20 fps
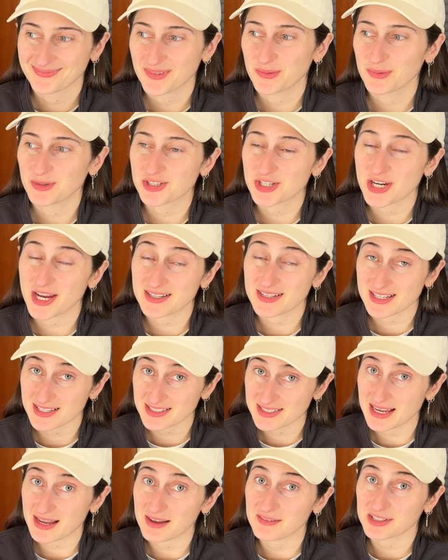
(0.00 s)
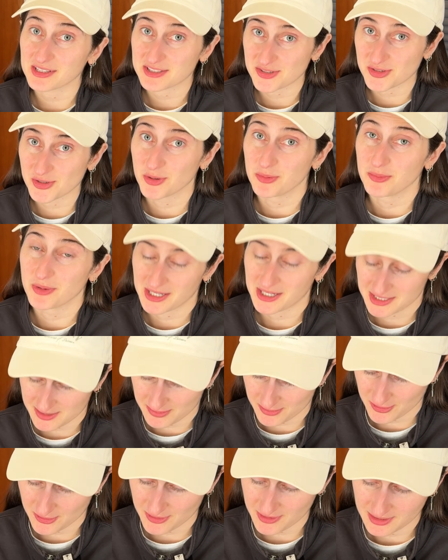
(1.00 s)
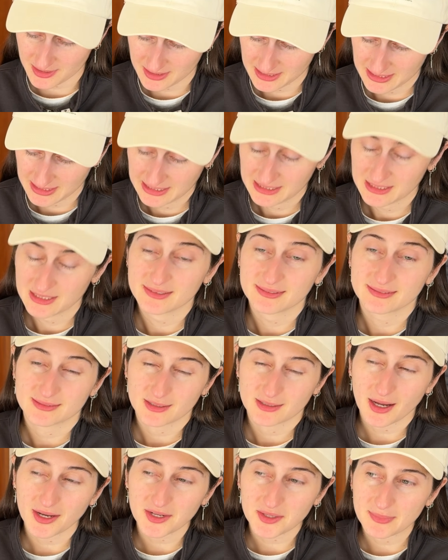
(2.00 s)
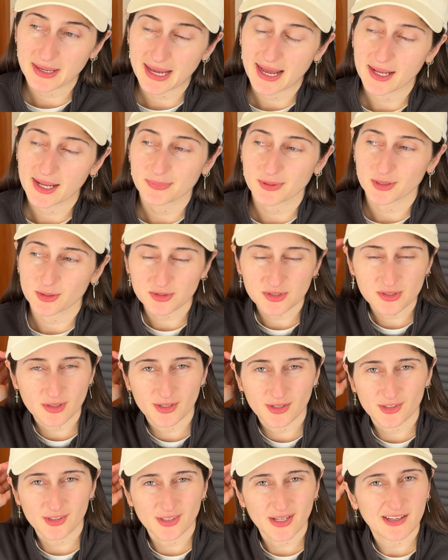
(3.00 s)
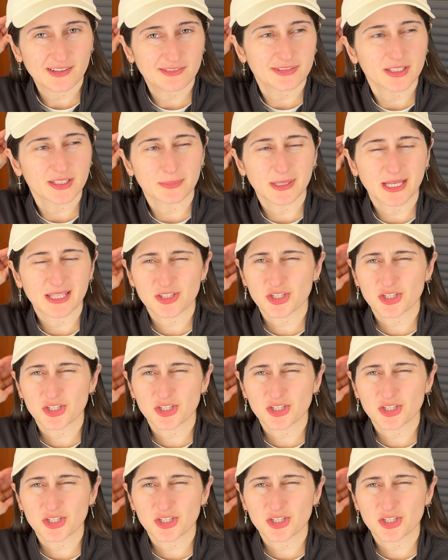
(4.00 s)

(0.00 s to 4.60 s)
which does have external mic support. Kind of mad, but also I don't know how I feel about the